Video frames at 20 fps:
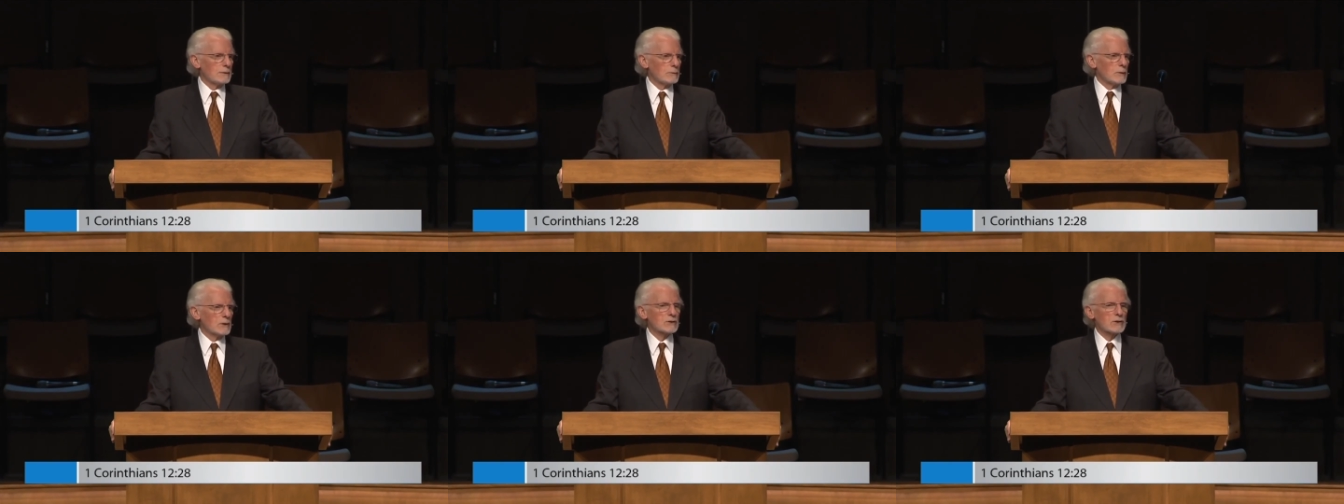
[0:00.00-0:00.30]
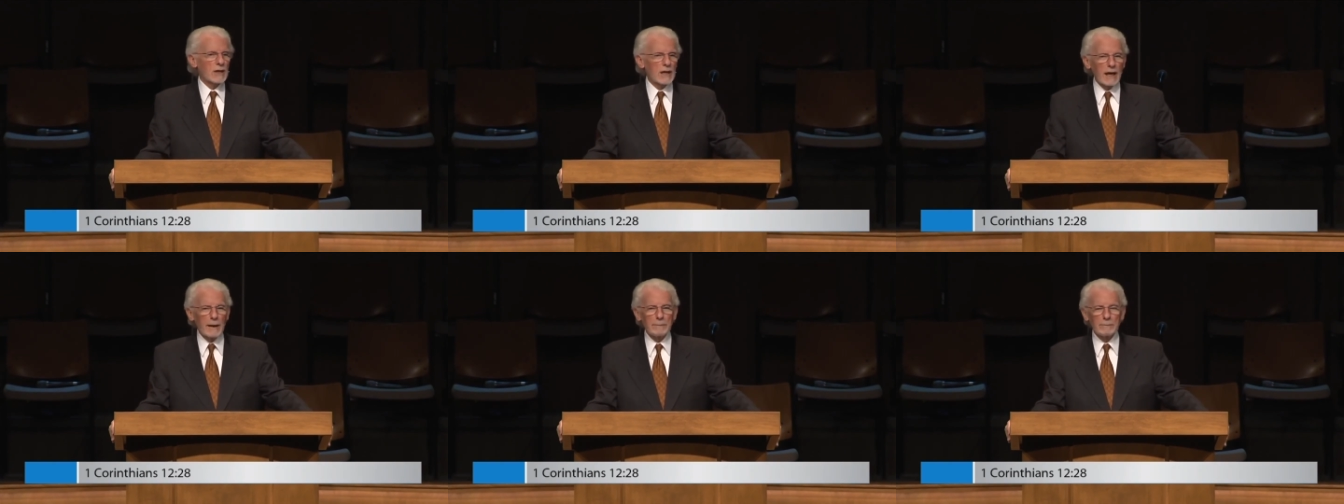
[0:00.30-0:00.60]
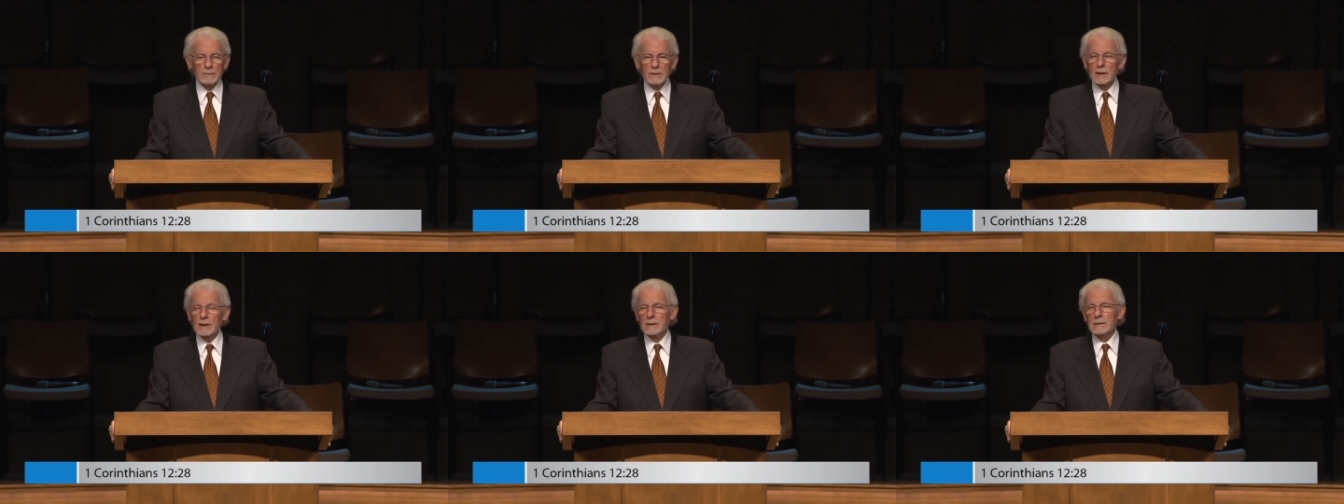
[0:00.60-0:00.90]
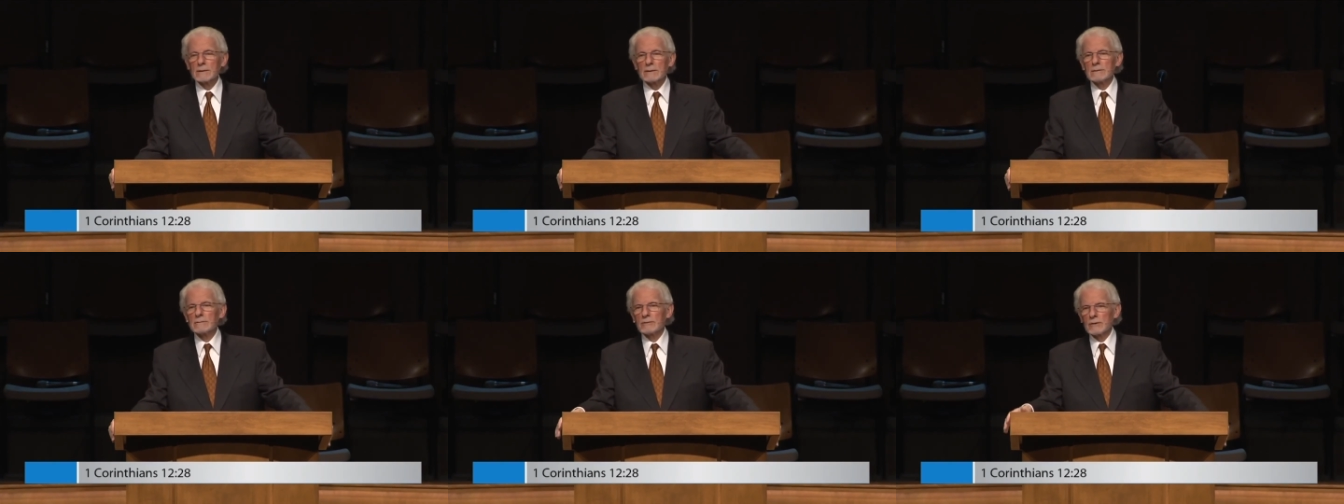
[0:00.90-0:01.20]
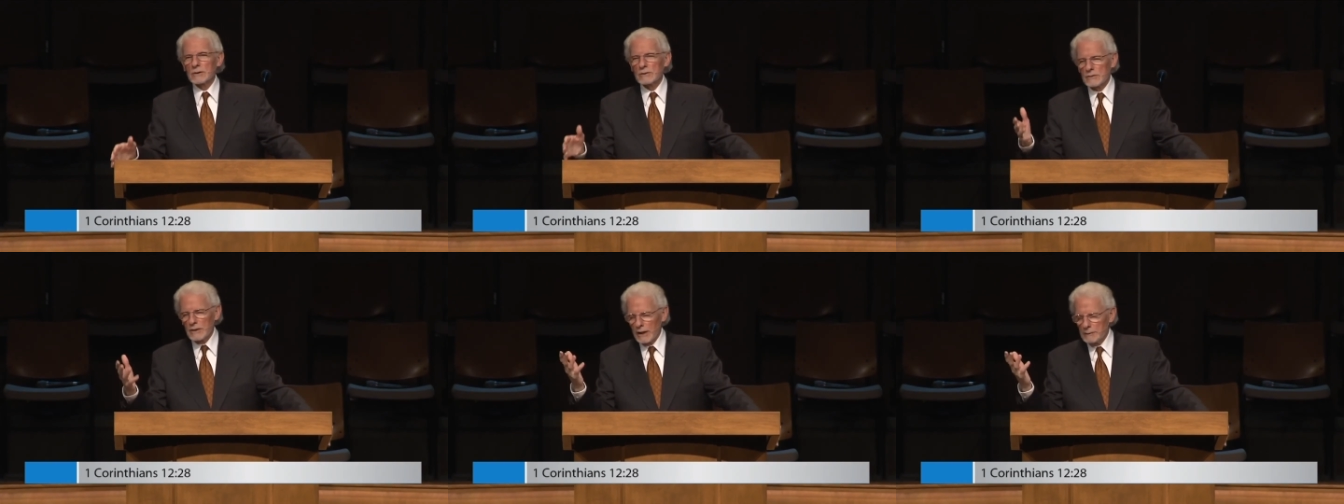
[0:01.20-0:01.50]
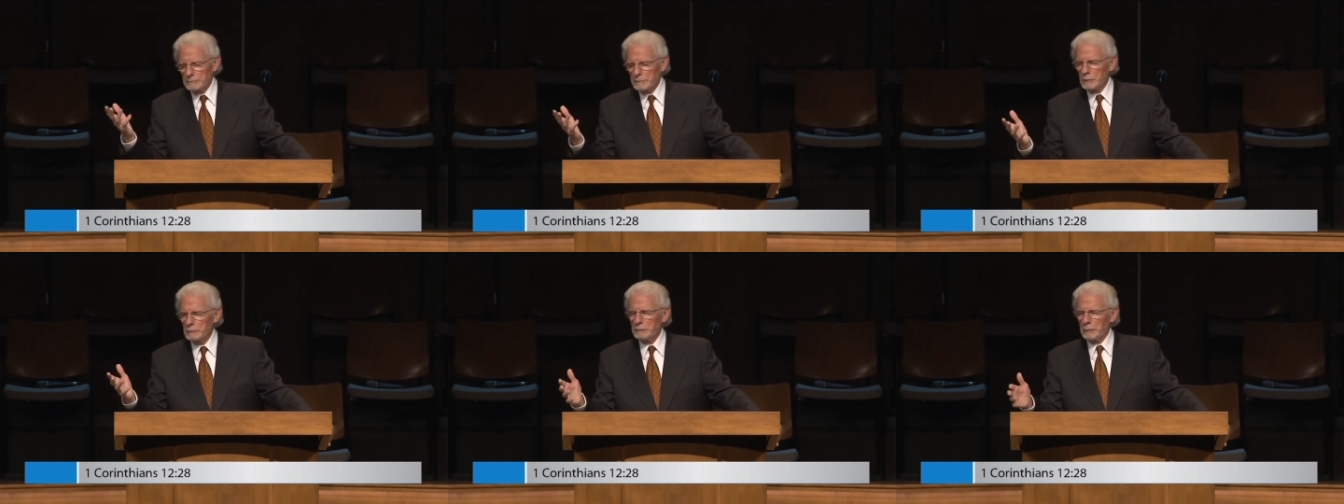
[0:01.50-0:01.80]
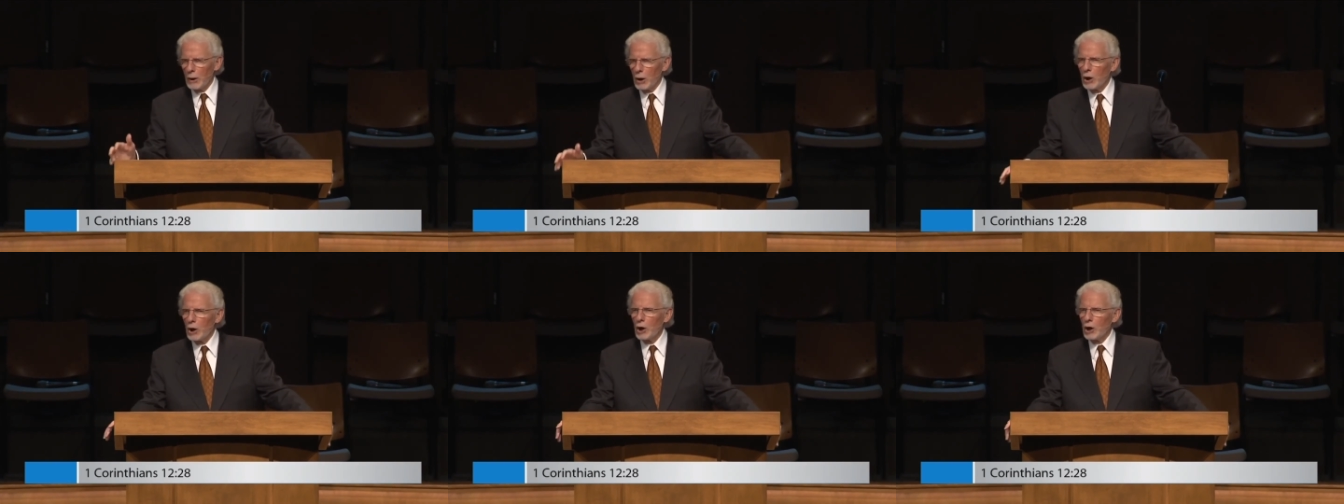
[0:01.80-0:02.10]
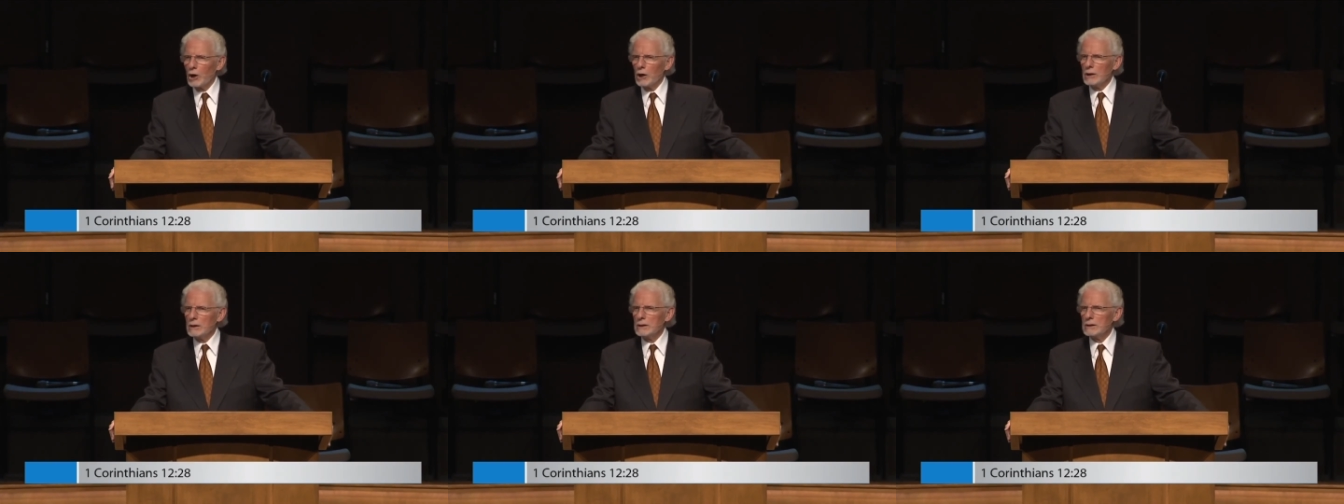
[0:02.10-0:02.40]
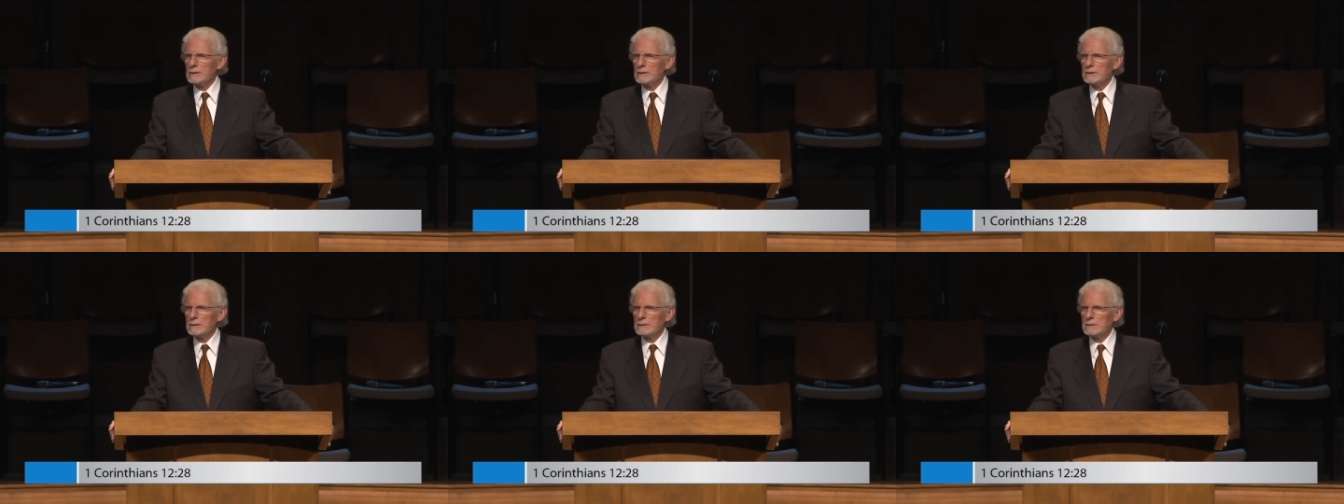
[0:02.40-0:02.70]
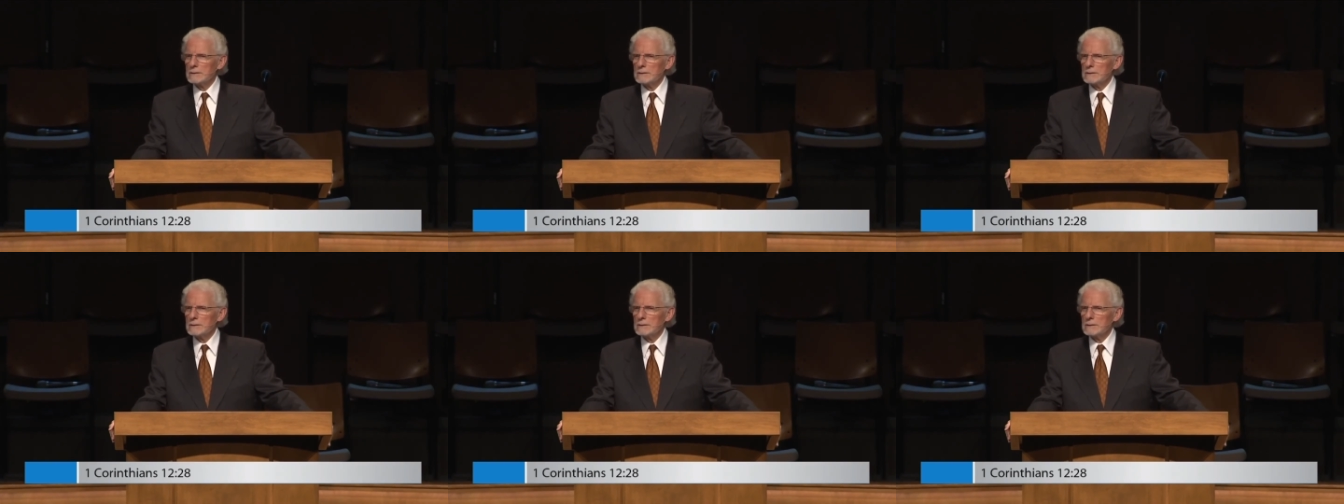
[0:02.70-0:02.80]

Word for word: which kept, for example, Paul